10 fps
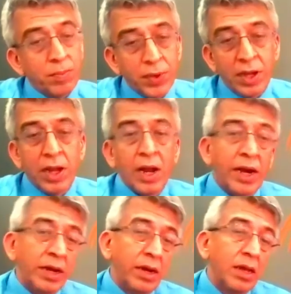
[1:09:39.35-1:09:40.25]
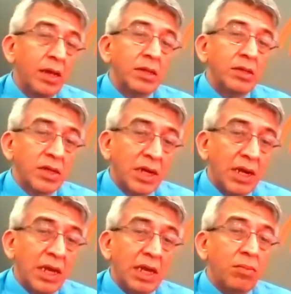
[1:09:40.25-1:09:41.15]
uh, and
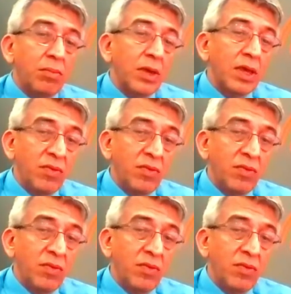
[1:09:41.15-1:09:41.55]
certainly